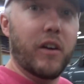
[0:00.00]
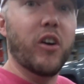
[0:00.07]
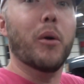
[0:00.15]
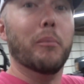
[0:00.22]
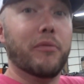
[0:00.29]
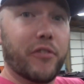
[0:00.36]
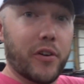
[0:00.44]

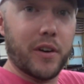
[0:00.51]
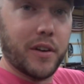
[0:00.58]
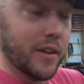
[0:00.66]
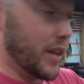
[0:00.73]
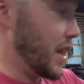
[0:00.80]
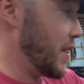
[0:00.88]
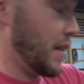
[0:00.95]
oomph
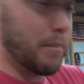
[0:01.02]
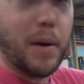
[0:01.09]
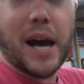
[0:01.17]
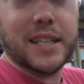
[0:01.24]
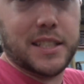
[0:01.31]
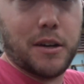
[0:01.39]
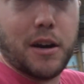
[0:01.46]
than
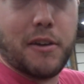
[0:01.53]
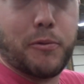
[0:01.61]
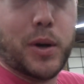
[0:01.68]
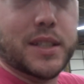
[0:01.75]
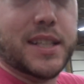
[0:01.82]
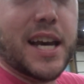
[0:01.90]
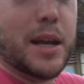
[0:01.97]
my CRF
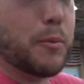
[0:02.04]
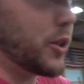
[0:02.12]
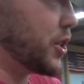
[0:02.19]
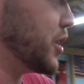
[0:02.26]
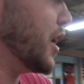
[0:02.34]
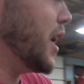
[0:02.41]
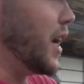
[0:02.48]
110,
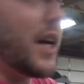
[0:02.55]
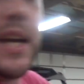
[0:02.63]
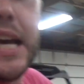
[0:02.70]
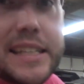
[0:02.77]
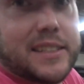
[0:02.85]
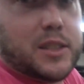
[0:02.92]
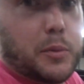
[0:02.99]
which
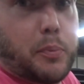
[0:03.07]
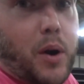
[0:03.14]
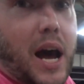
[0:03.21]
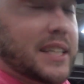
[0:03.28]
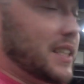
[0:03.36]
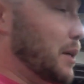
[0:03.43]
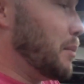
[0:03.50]
isn't
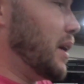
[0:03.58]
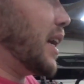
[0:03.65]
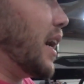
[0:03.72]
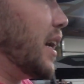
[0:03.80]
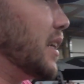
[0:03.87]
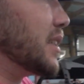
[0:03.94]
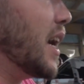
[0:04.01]
surprising
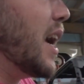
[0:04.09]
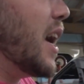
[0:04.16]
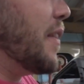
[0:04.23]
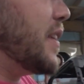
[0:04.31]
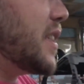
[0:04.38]
because the